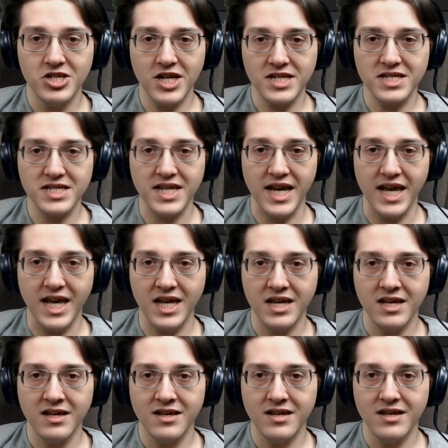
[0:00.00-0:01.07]
Just saying,
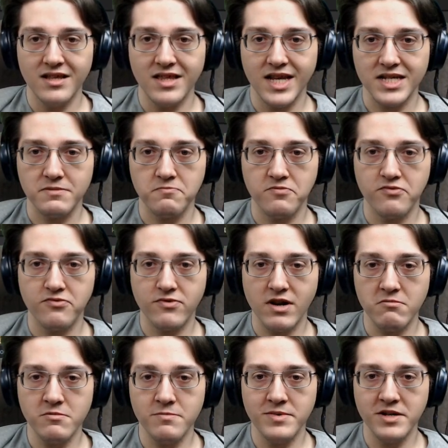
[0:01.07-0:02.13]
that's
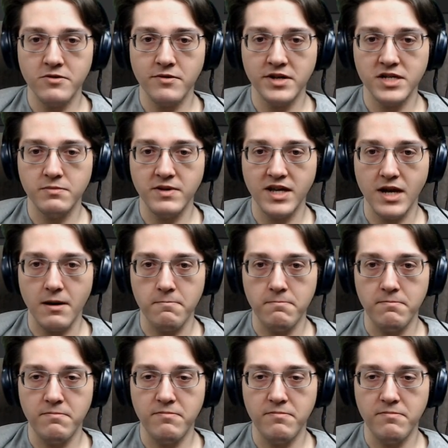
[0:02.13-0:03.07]
probably going to be a